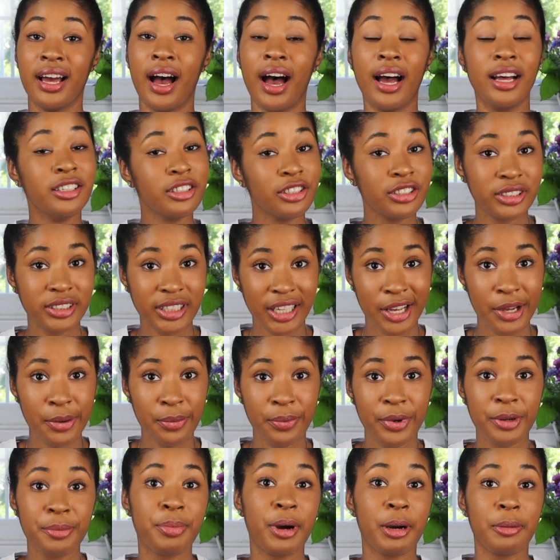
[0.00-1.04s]
understand
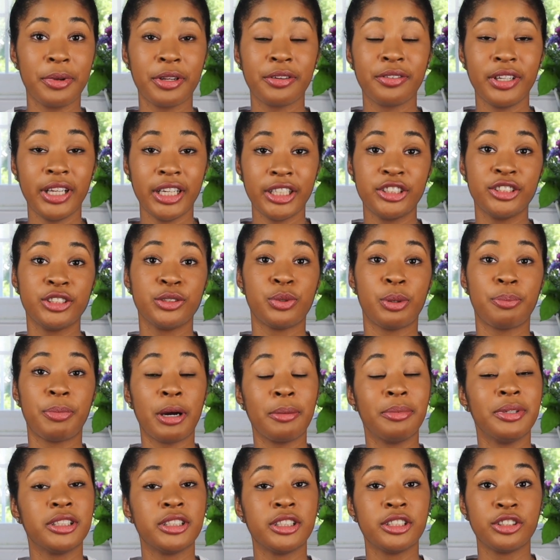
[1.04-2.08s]
what public relations, what
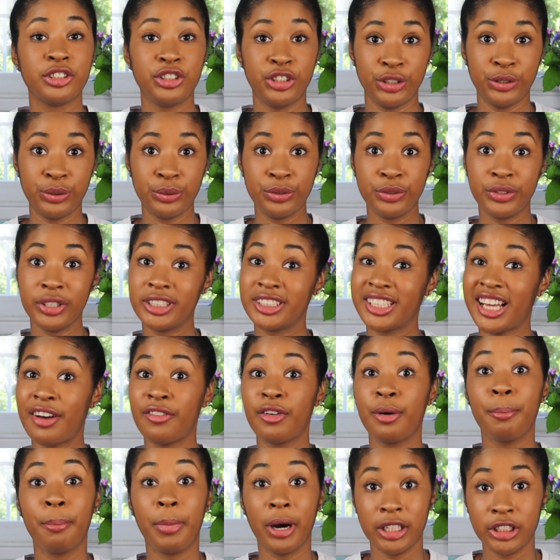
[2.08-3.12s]
publicists do. You need to have
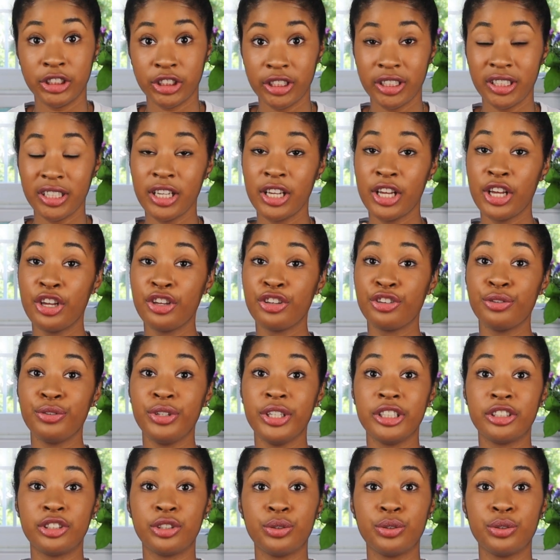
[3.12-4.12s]
a budget. You need